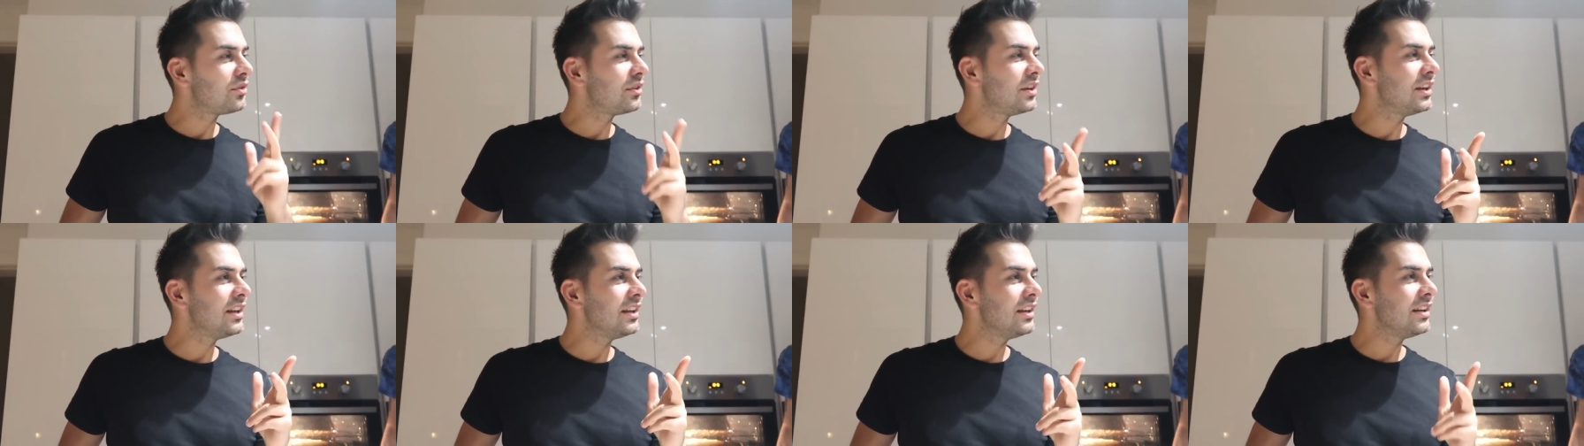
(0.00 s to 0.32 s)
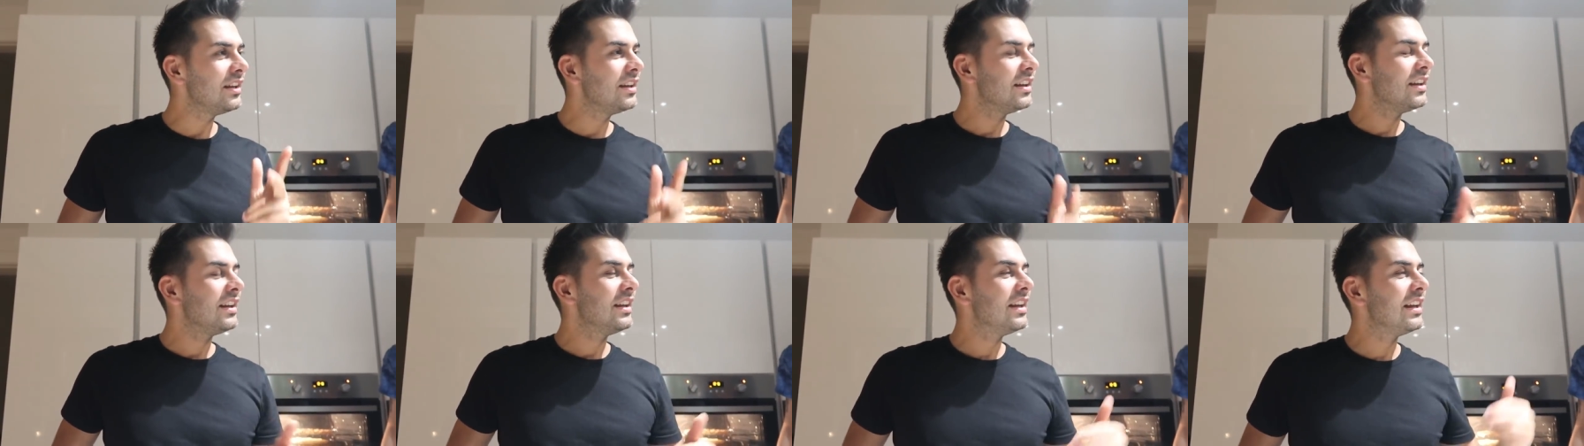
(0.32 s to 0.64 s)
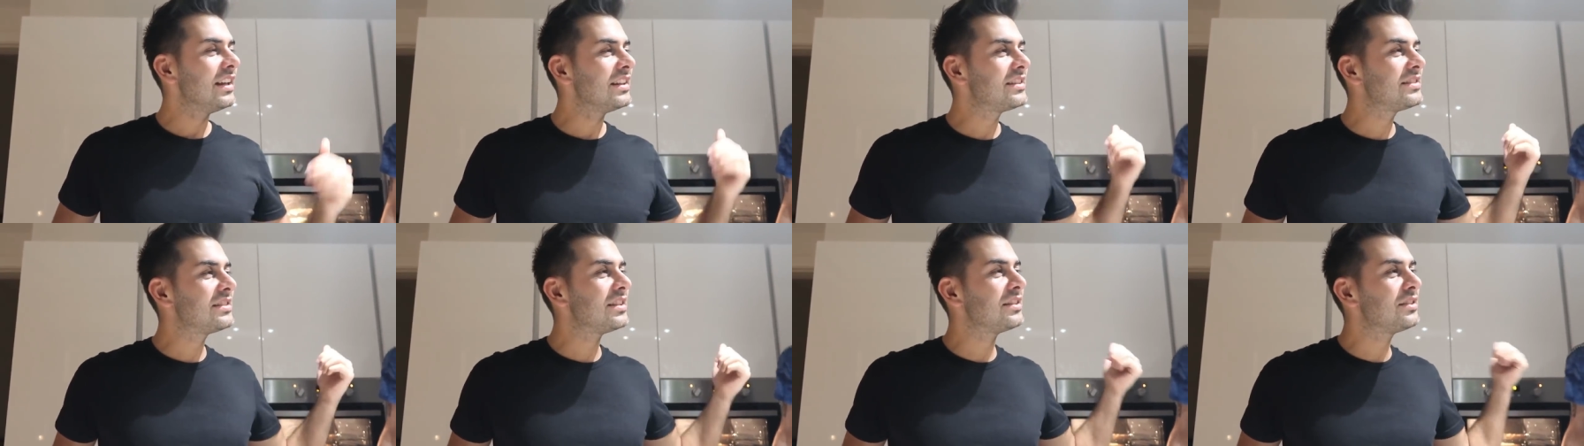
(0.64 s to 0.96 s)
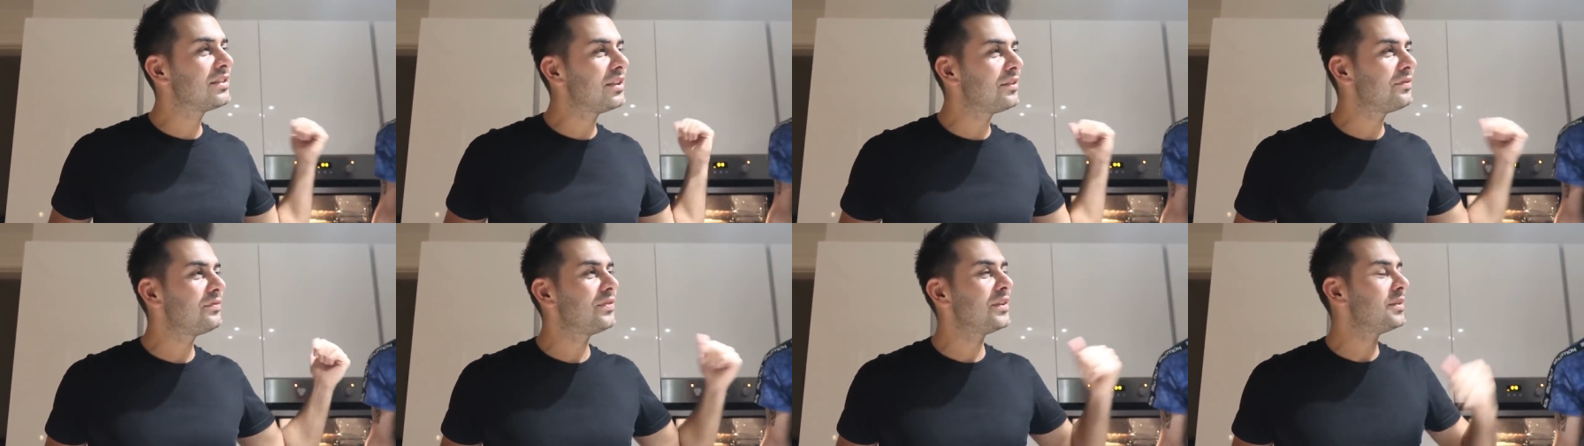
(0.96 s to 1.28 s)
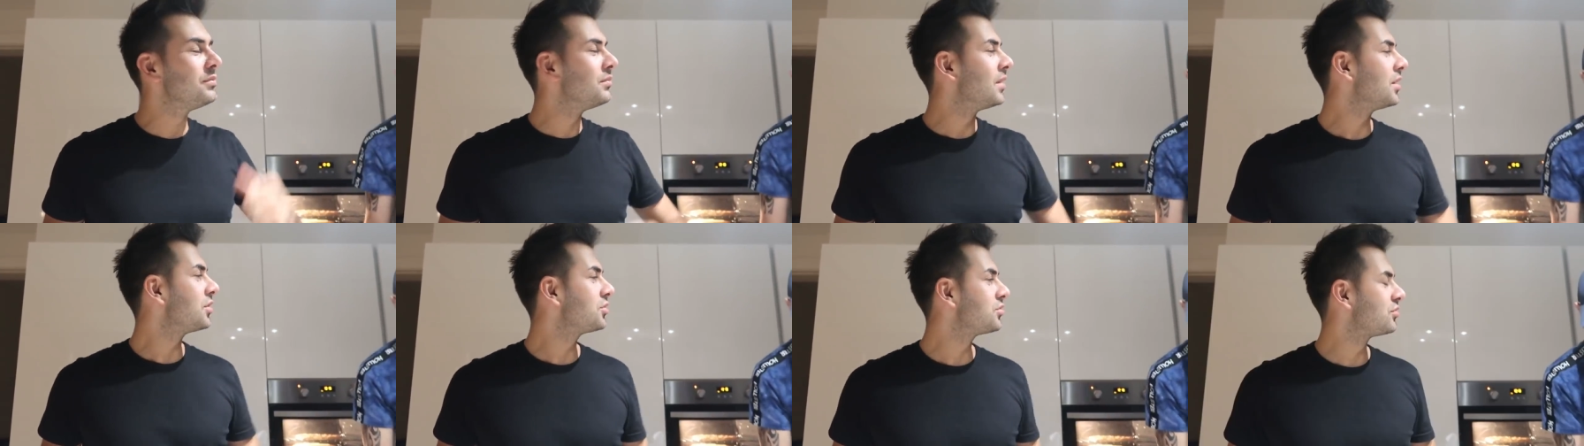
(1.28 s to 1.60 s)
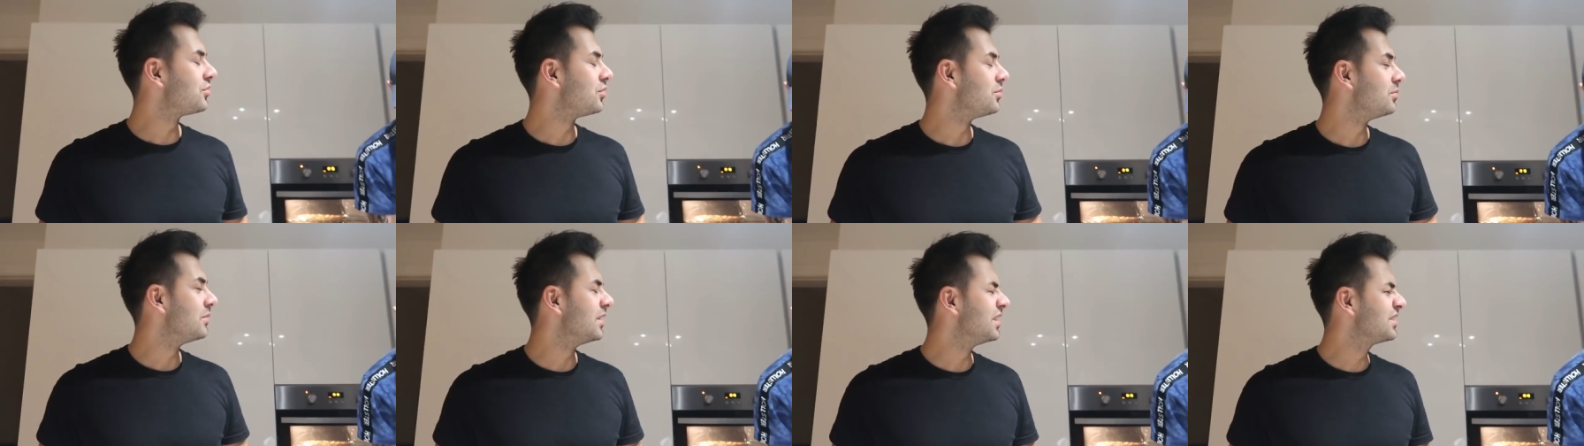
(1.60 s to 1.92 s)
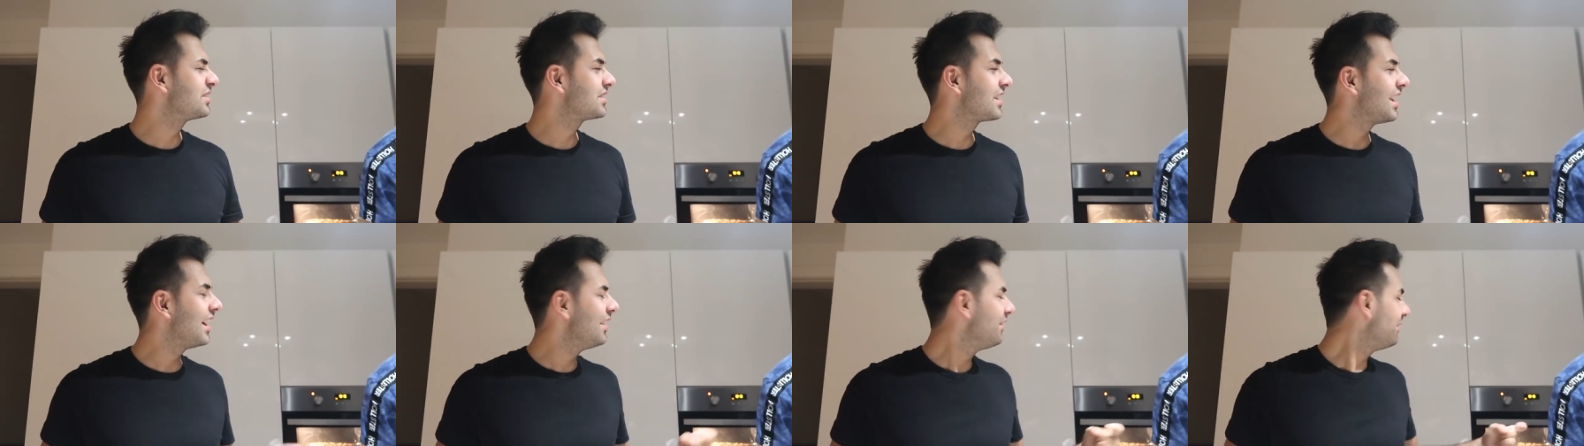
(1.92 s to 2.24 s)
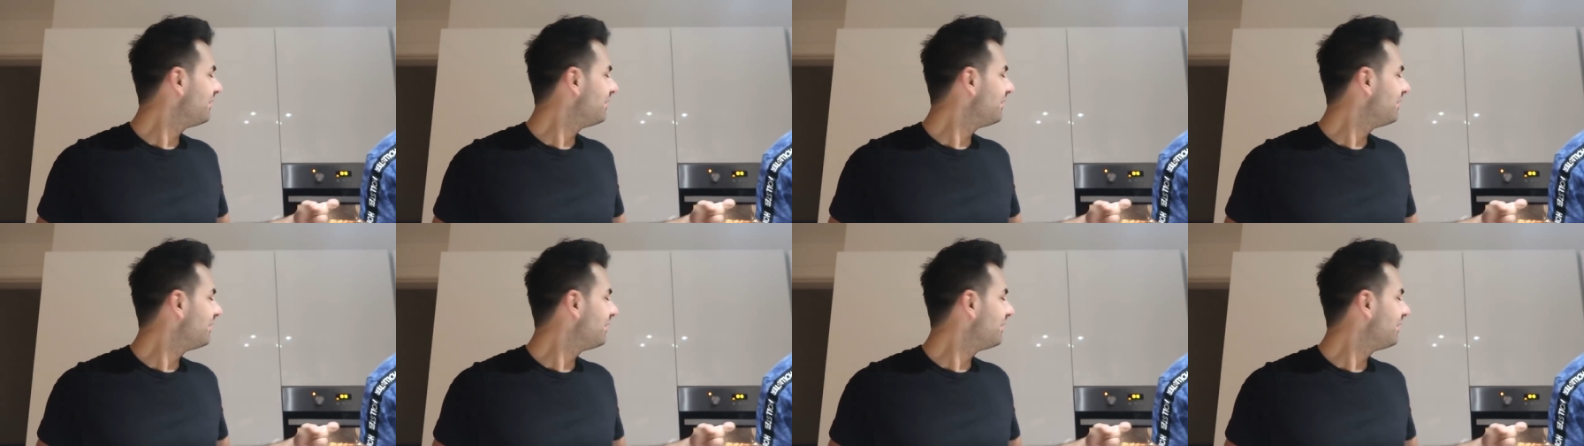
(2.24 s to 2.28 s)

Three. Ghost. It's a different mushroom. It